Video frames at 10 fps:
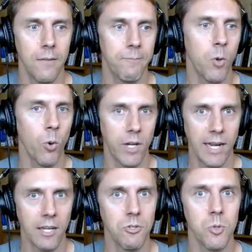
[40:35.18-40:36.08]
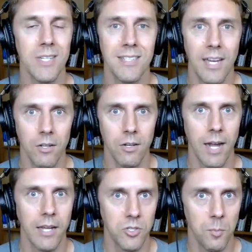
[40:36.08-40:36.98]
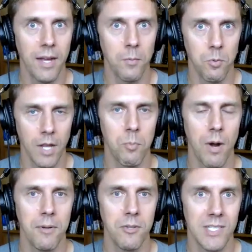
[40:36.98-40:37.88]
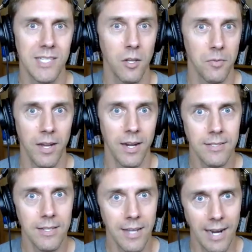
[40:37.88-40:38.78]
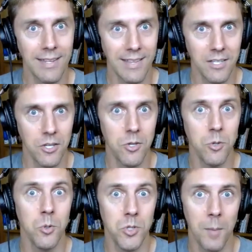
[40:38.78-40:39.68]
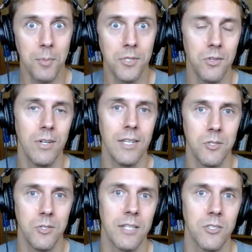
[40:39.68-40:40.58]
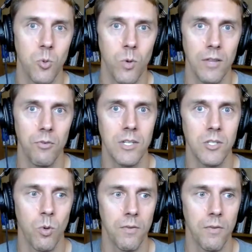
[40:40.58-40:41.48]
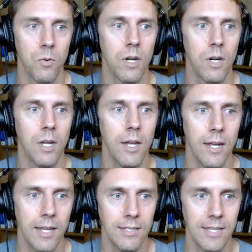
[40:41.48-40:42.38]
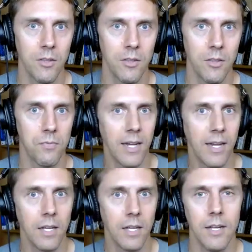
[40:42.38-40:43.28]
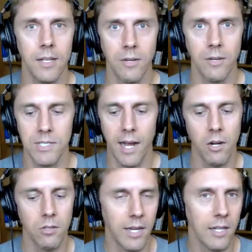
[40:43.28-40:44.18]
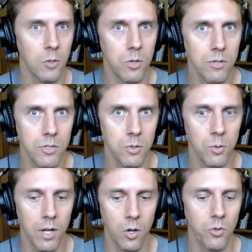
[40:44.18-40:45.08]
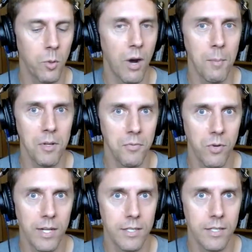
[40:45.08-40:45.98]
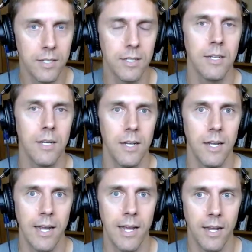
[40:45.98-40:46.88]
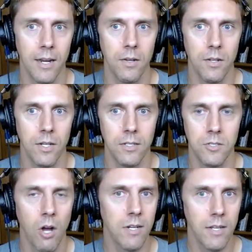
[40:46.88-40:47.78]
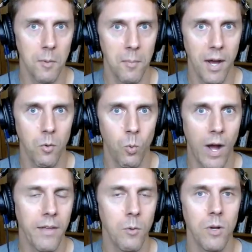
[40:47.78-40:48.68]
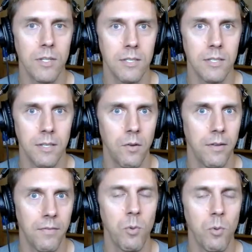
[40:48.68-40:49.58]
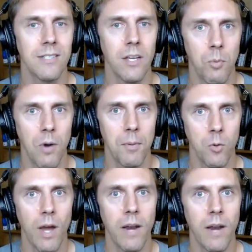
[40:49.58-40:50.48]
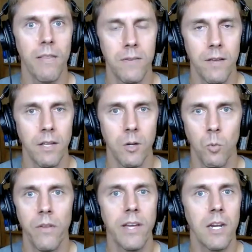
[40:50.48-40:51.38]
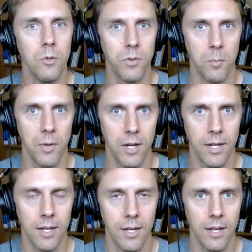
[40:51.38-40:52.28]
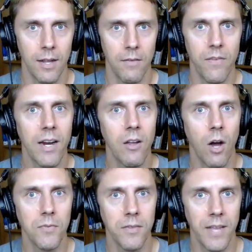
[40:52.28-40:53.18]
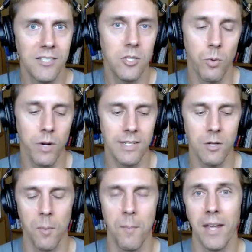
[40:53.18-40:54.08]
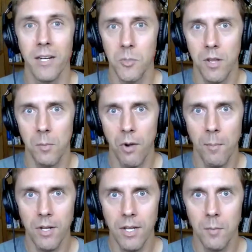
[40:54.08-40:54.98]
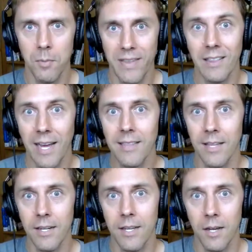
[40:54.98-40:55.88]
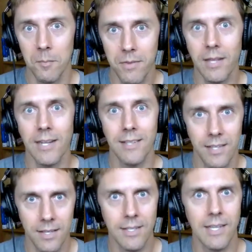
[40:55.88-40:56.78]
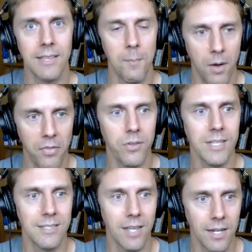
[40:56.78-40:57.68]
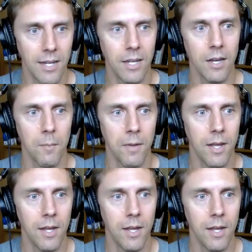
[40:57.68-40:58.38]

Or could I go to a seller? I used to buy a lot of properties with seller financing. And I think that's a huge opportunity in 2023 and 24 is either finding like retired landlords who own the property free and clear and talk to them about why they want to, if they want to sell the property, why do they want to sell it? What are they going to do with the money? Very often they just don't want to deal with the management of the property, but they like the income. They like to get that monthly steady income.